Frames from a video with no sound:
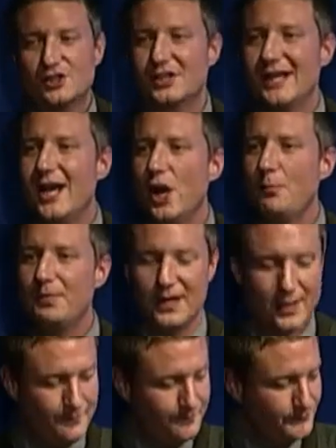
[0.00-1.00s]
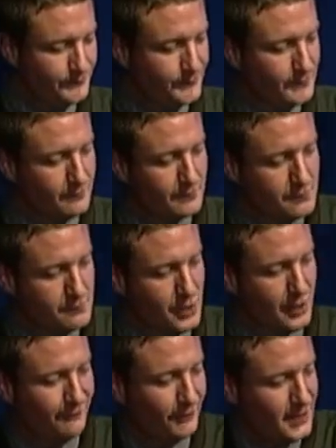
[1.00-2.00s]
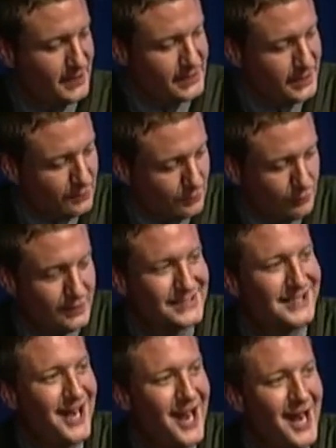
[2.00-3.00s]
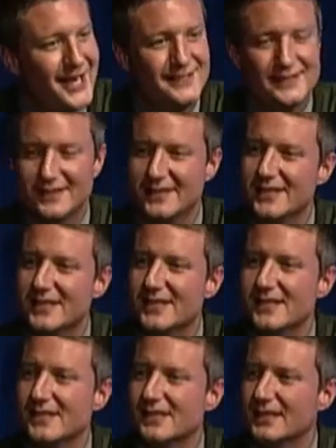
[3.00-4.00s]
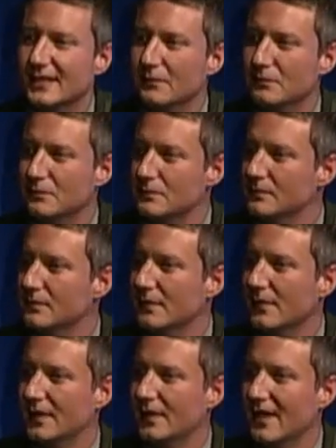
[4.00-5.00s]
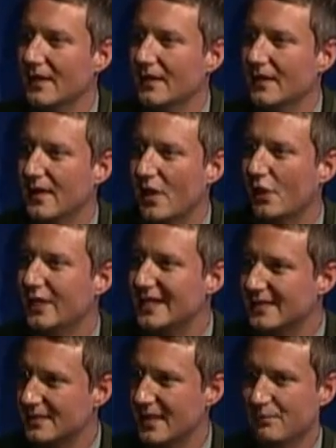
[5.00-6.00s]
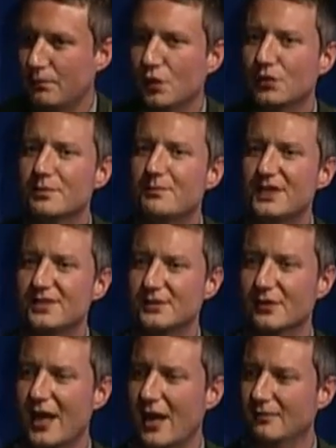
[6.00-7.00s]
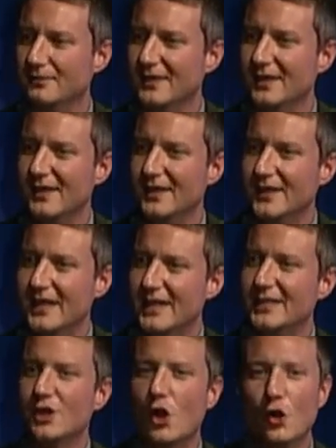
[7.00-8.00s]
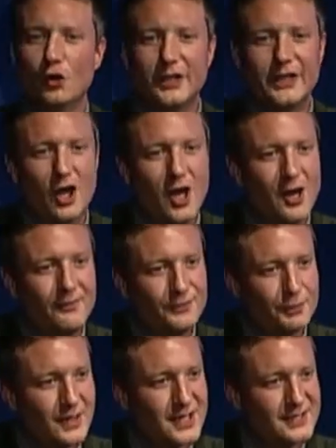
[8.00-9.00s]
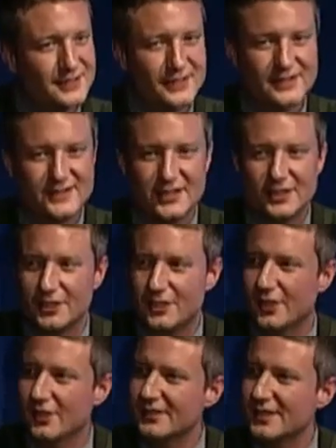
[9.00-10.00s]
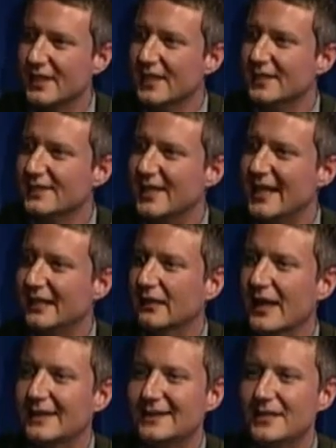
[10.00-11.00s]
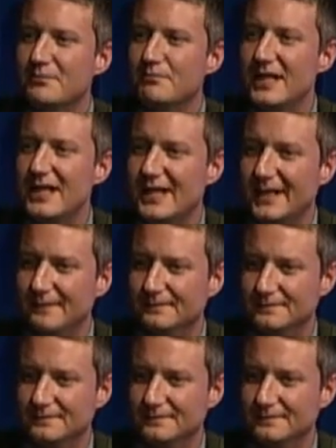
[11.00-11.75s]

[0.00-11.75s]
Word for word: to help him, but our friend here, Lawrence Keitt, is, or he pulls a pistol out, and he's holding off the rest of the senators, saying, "Let them be."